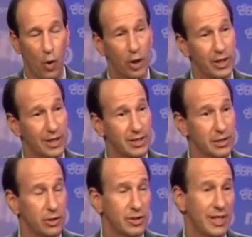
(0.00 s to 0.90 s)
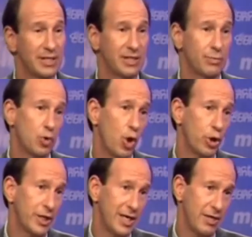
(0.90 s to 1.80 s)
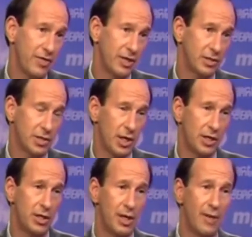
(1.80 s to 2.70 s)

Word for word: organizing, so it takes them longer to get things done.